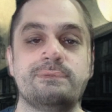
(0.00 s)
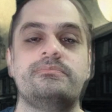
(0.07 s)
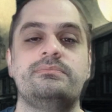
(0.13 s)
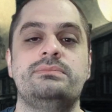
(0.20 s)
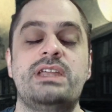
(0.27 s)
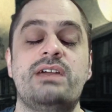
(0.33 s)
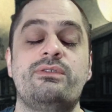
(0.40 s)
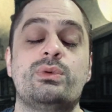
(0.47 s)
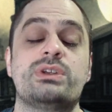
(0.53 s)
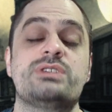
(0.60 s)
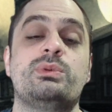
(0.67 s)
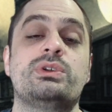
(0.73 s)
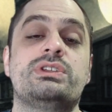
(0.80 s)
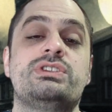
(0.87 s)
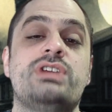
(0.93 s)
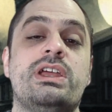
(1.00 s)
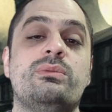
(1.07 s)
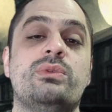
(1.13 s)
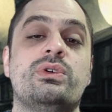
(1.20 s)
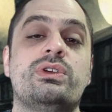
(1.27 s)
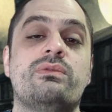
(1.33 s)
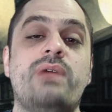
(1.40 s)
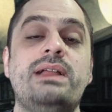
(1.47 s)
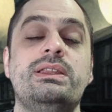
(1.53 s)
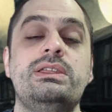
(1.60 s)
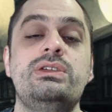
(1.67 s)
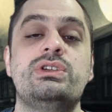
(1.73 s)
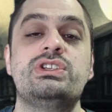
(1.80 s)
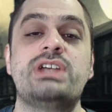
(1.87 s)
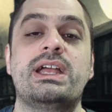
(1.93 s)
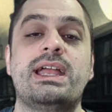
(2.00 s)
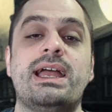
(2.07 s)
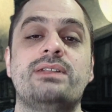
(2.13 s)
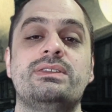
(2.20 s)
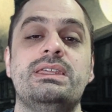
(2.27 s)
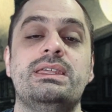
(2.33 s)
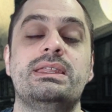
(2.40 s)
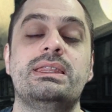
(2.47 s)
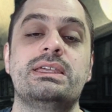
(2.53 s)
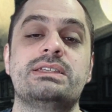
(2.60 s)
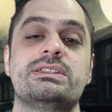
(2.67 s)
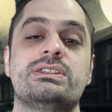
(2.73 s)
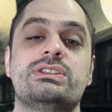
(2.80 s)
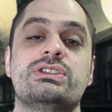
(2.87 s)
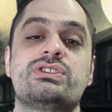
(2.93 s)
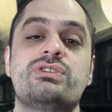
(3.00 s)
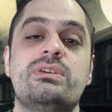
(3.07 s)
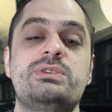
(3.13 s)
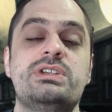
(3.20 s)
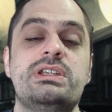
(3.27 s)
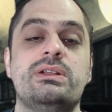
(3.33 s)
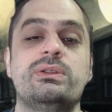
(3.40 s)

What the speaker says: Now, if you want to support the channel more directly, you can check out the links in the description,